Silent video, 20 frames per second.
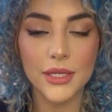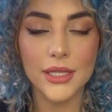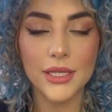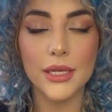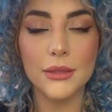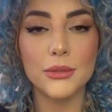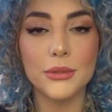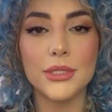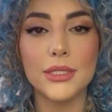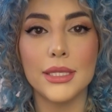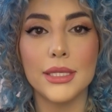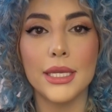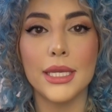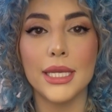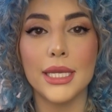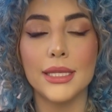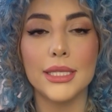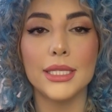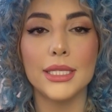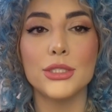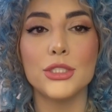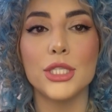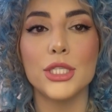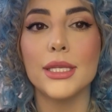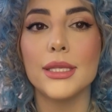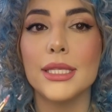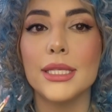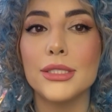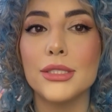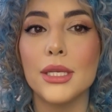lips and then
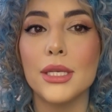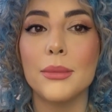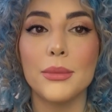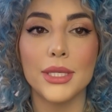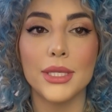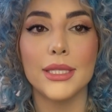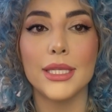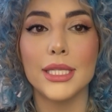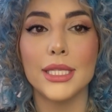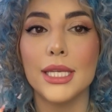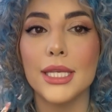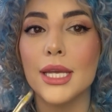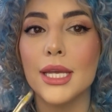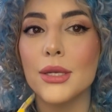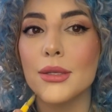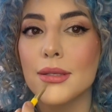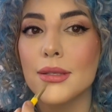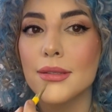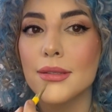gently start blending it out.